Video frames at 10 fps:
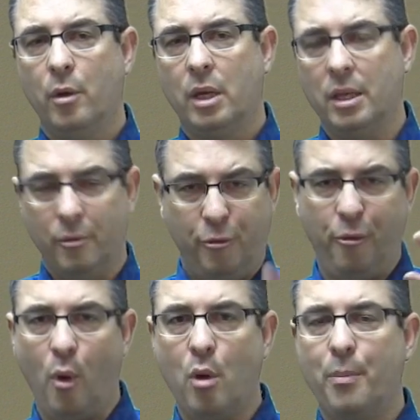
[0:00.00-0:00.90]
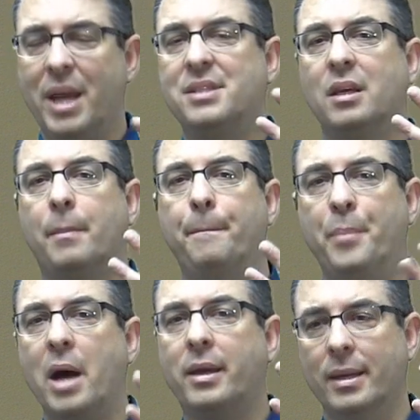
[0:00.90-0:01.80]
kind of 4 basic
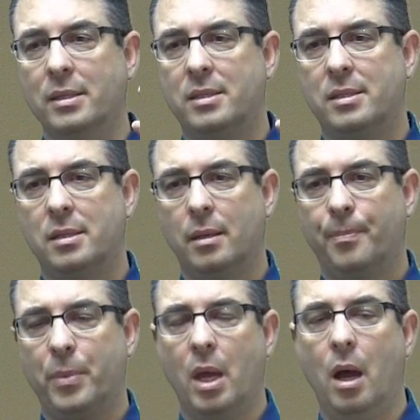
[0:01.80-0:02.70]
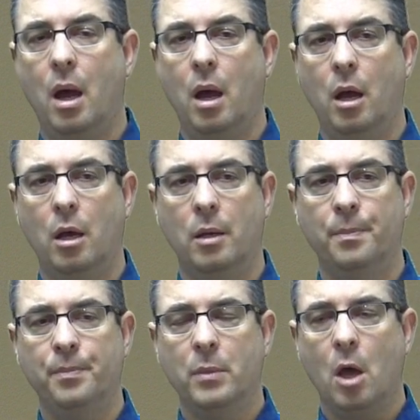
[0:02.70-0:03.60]
buckets. All
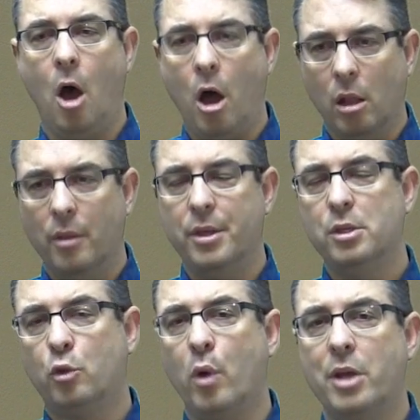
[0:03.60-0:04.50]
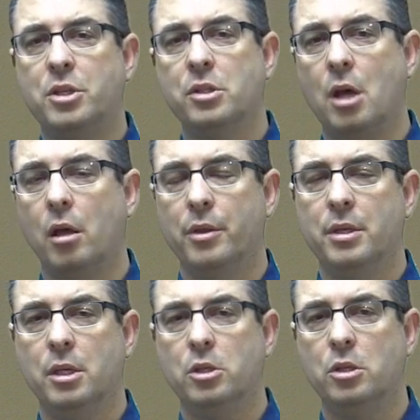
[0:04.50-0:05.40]
of these questions, all of
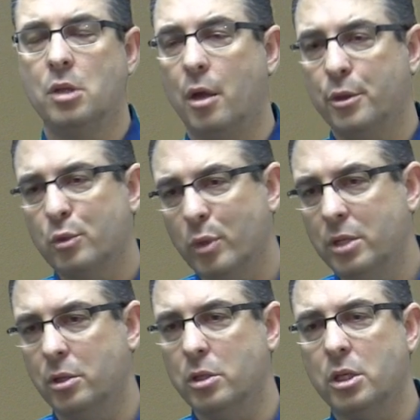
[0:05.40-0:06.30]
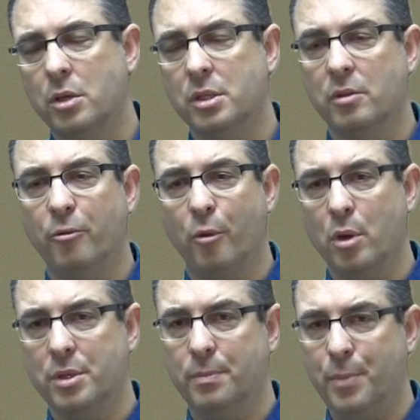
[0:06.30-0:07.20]
these issues, all this research goes into
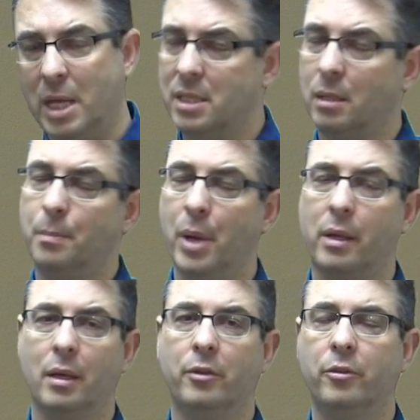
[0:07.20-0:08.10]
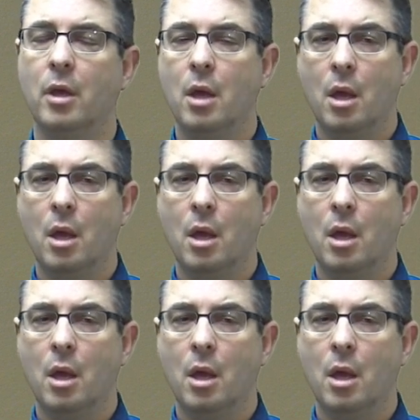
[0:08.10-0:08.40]
4 basic buckets.